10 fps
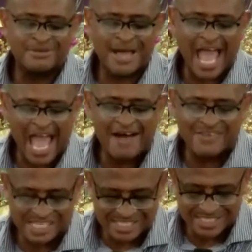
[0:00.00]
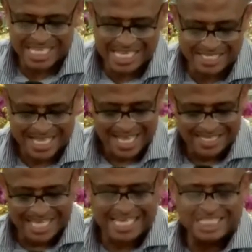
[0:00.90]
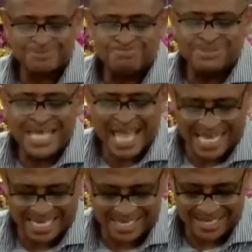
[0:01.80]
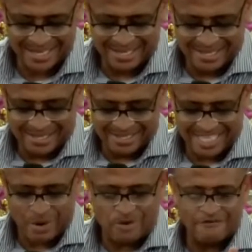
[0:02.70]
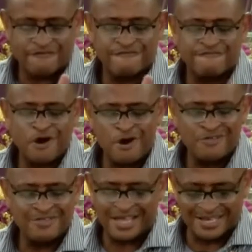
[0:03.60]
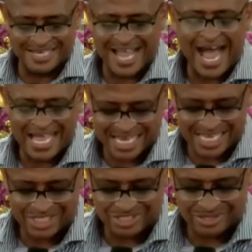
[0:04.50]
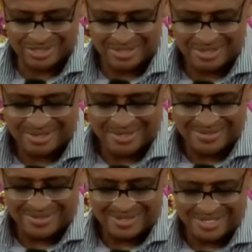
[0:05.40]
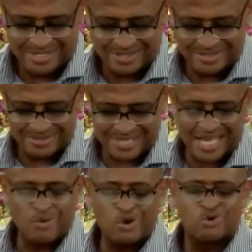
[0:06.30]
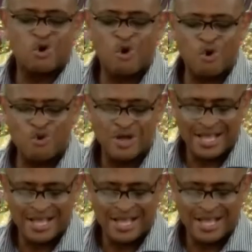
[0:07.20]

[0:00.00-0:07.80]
them have a seed that is planted that will further their guidings, that it will grow